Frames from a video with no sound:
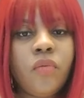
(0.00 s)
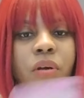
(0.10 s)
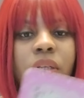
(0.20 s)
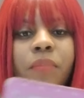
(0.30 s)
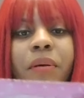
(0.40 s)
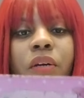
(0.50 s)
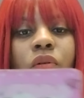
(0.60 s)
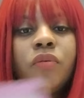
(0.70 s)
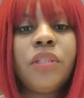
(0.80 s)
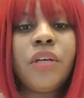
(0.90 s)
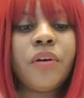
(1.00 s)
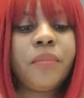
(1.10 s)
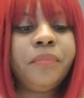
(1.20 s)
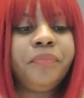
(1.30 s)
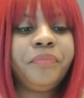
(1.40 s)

Queen of Pentacles here.